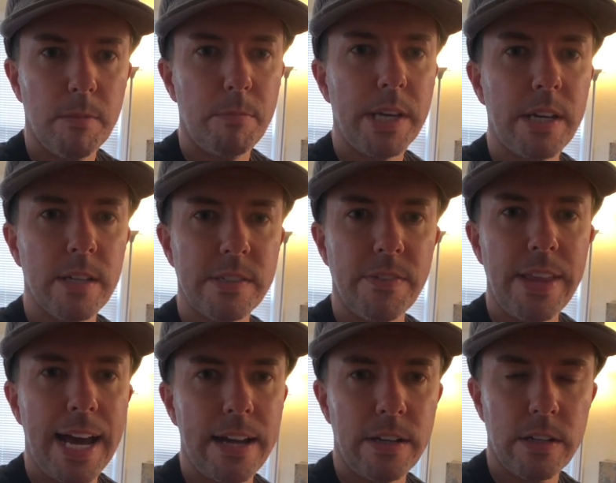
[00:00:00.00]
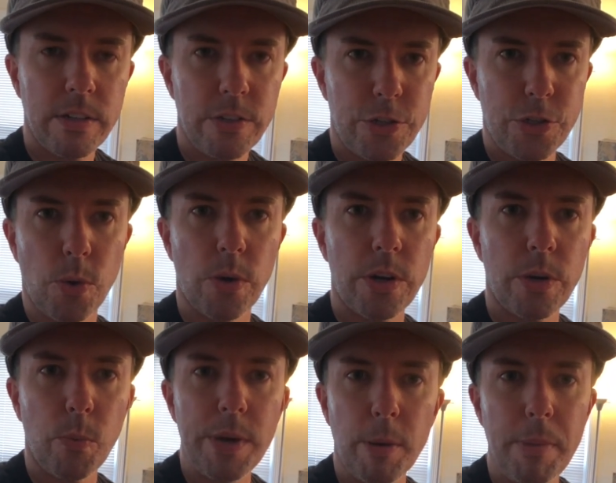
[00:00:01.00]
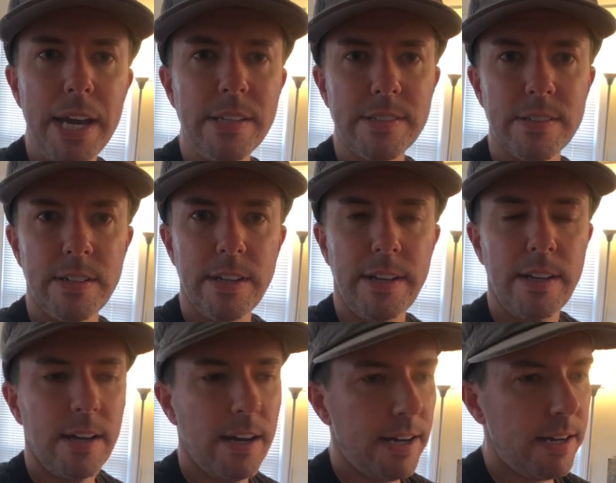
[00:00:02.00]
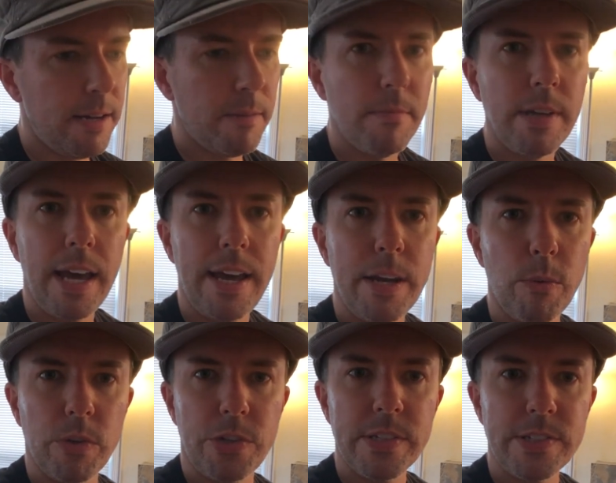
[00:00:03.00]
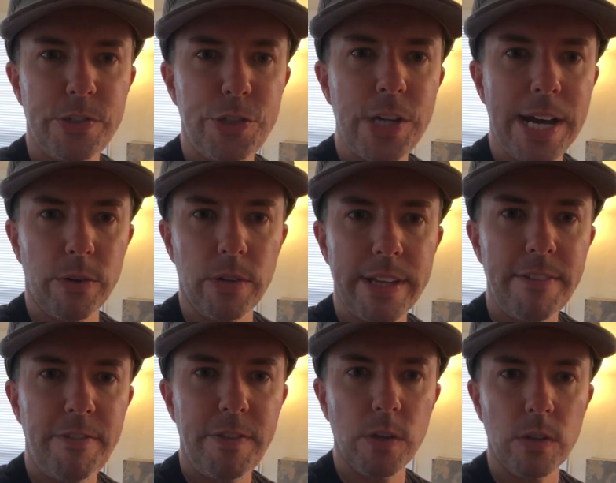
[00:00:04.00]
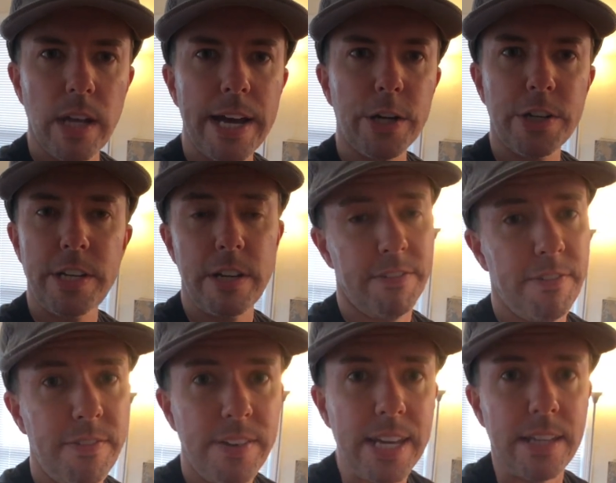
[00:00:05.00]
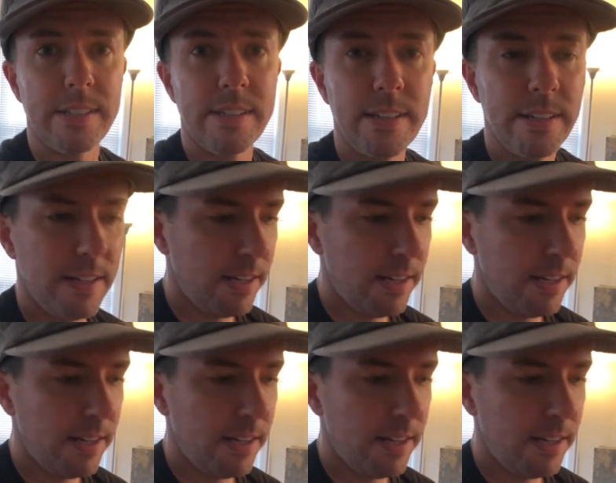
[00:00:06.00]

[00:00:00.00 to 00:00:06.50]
because of that shorter wheelbase. And it will just generally feel lighter to your feet.